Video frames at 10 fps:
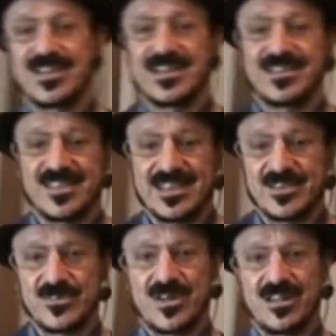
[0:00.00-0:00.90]
again,
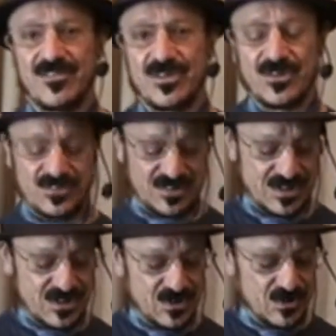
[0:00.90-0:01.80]
thank you all of those
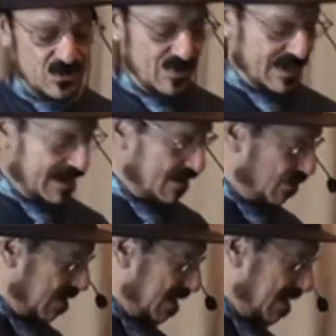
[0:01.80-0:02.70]
who are